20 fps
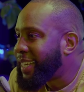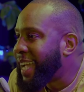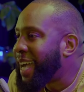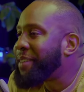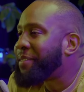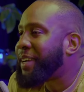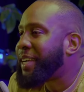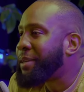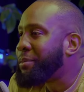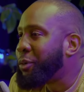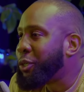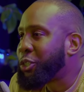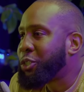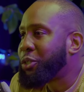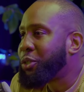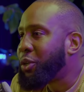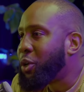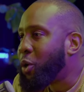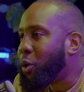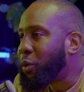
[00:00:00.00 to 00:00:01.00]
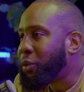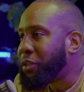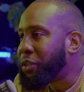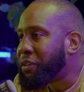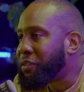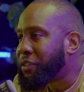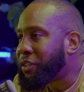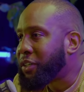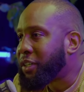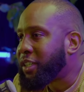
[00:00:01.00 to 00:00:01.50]
have an emotional hold
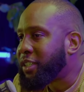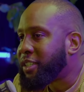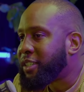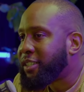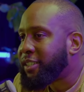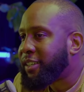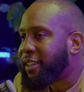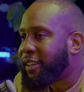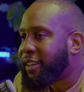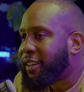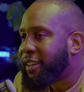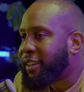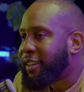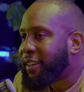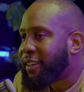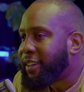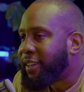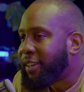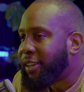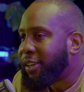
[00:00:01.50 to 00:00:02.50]
over us. You